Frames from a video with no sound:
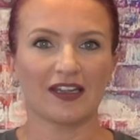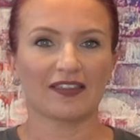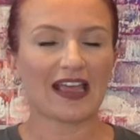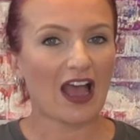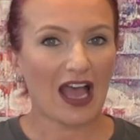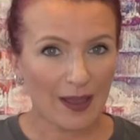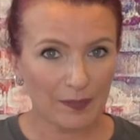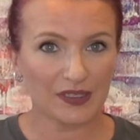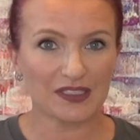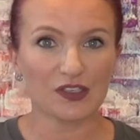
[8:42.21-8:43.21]
That
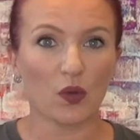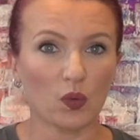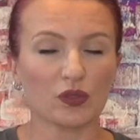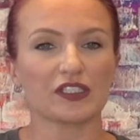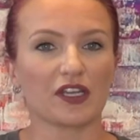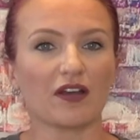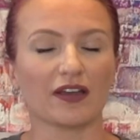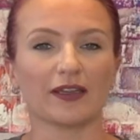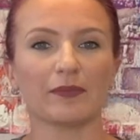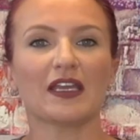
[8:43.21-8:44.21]
happens all the
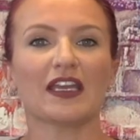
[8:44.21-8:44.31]
time.